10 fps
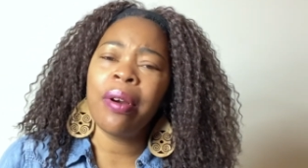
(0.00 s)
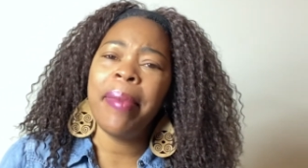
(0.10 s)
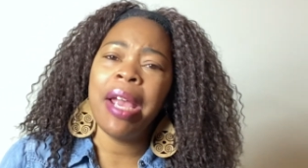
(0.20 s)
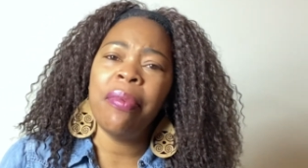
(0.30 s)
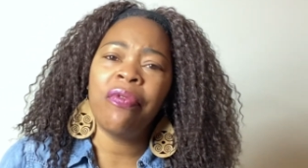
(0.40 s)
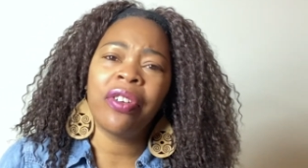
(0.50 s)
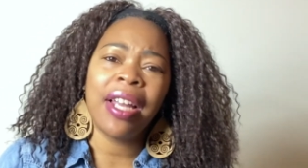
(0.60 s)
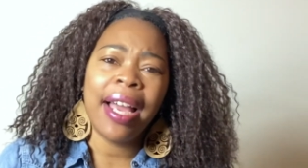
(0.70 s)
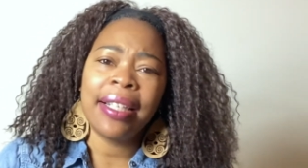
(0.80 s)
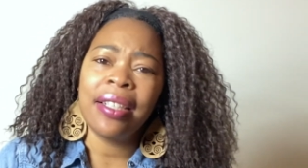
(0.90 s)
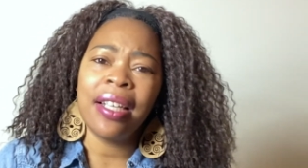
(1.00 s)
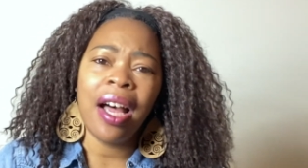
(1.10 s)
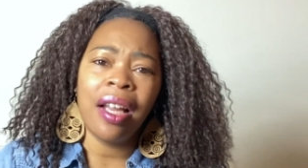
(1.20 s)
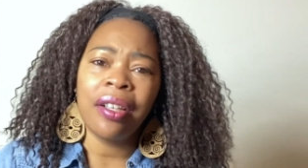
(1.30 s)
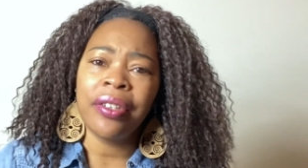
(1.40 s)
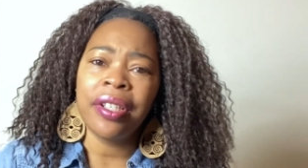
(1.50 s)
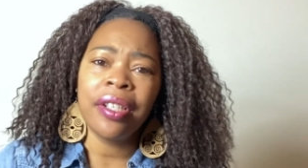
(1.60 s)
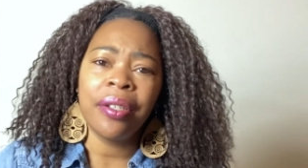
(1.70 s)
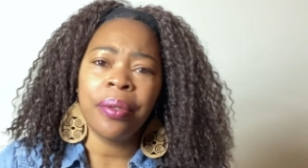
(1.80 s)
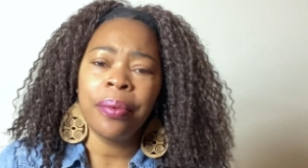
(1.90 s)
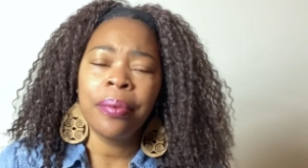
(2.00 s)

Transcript: maybe for like a dollar or two.